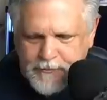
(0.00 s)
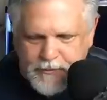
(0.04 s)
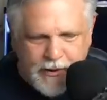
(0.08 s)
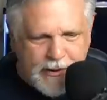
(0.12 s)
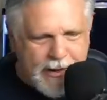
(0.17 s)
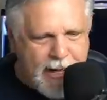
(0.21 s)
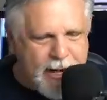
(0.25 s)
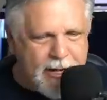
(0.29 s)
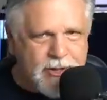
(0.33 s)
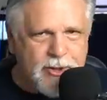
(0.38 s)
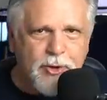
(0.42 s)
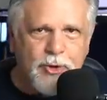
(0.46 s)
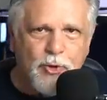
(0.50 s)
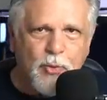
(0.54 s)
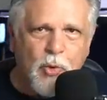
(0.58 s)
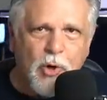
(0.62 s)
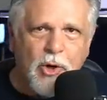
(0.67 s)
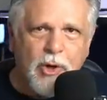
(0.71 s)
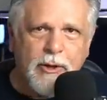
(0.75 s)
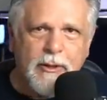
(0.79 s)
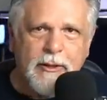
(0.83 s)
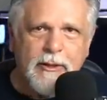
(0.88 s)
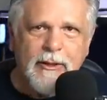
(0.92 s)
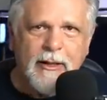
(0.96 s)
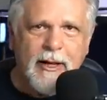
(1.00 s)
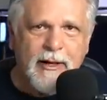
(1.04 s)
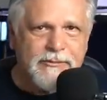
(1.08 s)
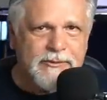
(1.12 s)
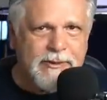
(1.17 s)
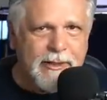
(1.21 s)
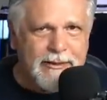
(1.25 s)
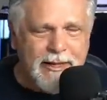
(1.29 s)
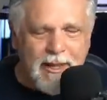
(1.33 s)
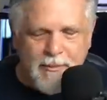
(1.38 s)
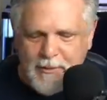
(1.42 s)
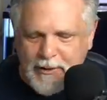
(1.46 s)
You got to do the work. I've
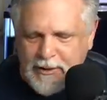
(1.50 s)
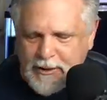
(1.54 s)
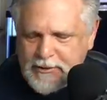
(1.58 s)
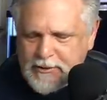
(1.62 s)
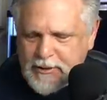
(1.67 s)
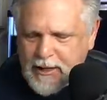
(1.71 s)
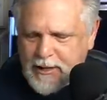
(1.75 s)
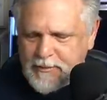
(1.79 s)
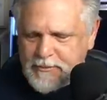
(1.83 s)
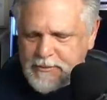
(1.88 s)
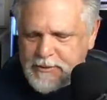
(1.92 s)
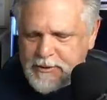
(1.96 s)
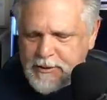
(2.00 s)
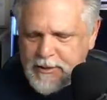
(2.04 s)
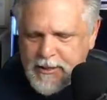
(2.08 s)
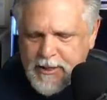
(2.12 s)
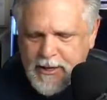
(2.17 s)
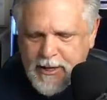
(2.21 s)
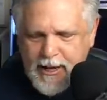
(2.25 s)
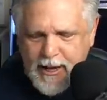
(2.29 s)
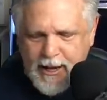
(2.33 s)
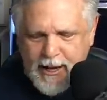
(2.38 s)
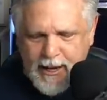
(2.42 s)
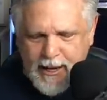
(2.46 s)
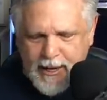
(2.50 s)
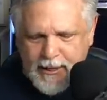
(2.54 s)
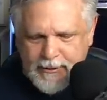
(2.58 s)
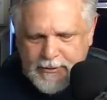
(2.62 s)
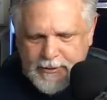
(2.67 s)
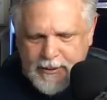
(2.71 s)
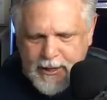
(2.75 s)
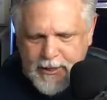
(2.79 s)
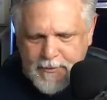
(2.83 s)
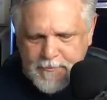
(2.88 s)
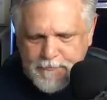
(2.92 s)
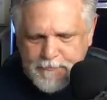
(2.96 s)
said that many times. And
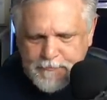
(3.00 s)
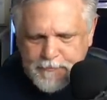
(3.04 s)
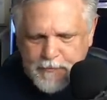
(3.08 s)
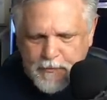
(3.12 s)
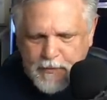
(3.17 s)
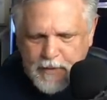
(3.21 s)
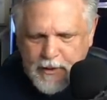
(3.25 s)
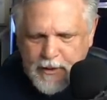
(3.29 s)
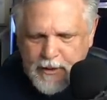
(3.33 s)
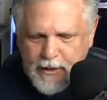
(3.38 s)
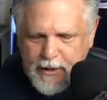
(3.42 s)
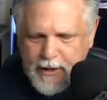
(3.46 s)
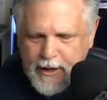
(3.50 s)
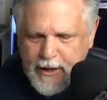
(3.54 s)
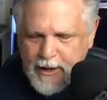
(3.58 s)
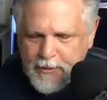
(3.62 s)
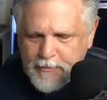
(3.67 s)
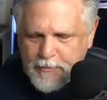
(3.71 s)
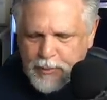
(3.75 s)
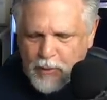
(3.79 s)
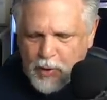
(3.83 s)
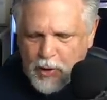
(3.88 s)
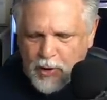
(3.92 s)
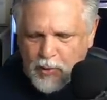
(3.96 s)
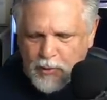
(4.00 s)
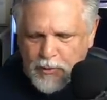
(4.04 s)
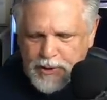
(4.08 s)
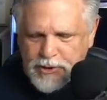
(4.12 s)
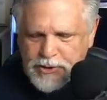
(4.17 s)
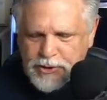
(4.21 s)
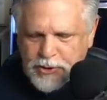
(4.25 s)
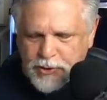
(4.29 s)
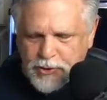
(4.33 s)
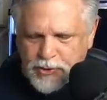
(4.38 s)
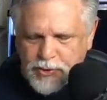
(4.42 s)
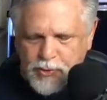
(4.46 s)
boy,
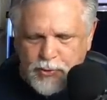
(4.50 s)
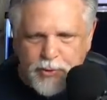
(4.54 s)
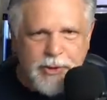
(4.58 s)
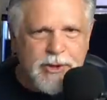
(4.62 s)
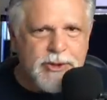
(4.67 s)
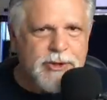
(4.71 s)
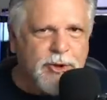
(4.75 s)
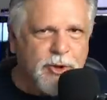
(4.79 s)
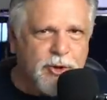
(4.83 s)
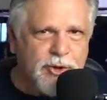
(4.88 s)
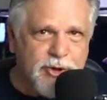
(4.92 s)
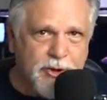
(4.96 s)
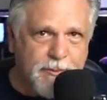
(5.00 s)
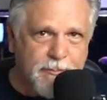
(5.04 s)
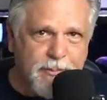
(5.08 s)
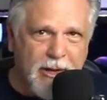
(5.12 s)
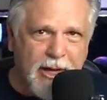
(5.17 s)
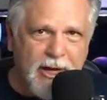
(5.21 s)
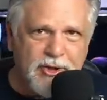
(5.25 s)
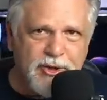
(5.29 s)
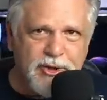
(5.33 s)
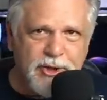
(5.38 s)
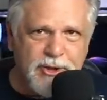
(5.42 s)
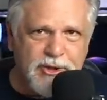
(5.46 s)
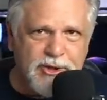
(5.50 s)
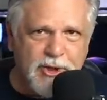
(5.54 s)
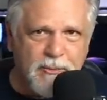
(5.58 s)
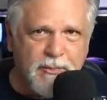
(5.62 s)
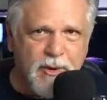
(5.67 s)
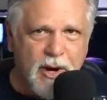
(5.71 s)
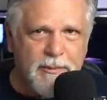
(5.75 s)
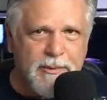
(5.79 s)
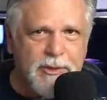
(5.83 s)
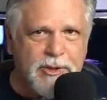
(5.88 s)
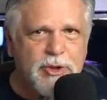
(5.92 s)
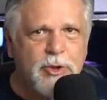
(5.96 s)
research. Research and patience are
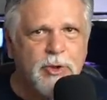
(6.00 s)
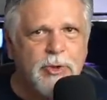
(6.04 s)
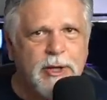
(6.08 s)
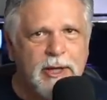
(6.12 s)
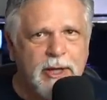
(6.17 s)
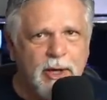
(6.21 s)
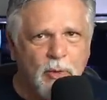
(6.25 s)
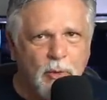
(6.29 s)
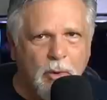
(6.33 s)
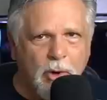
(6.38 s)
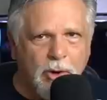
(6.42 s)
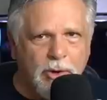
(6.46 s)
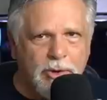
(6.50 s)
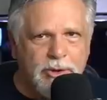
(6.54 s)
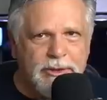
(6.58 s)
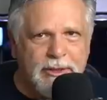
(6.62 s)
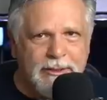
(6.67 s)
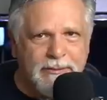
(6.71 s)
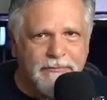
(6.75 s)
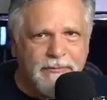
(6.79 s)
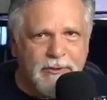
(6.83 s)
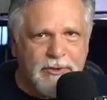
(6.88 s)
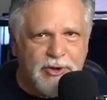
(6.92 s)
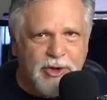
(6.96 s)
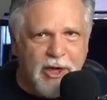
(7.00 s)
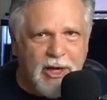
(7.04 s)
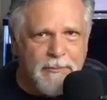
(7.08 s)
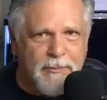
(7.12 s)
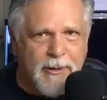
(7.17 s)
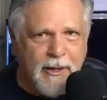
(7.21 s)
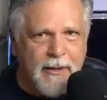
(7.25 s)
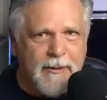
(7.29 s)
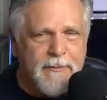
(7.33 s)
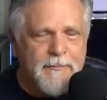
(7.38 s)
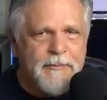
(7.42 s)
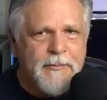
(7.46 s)
probably two key words in fish
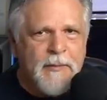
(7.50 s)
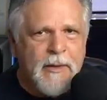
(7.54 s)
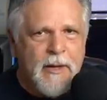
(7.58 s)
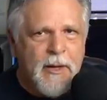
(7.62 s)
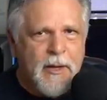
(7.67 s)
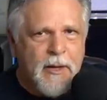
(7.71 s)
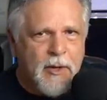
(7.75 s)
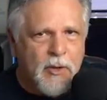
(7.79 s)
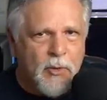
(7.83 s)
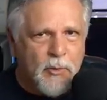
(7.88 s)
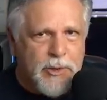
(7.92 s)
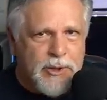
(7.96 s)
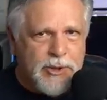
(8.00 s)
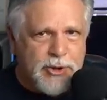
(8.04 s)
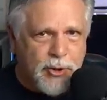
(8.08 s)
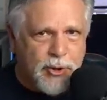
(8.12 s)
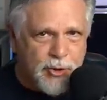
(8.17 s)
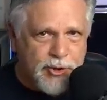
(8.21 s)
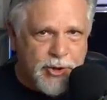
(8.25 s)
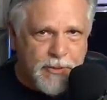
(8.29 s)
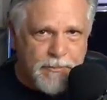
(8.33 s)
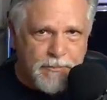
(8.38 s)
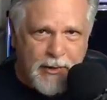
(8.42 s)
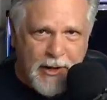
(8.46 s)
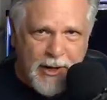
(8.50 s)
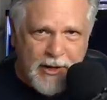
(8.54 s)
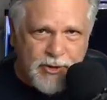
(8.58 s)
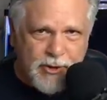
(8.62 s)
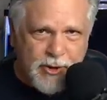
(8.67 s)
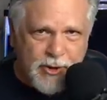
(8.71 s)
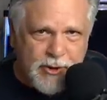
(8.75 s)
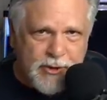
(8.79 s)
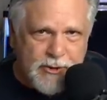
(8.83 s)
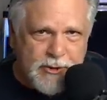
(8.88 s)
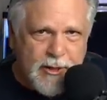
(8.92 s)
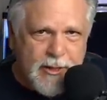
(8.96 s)
keeping. Research and
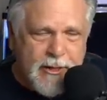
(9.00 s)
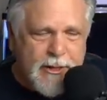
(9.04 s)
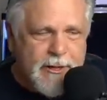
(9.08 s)
patience.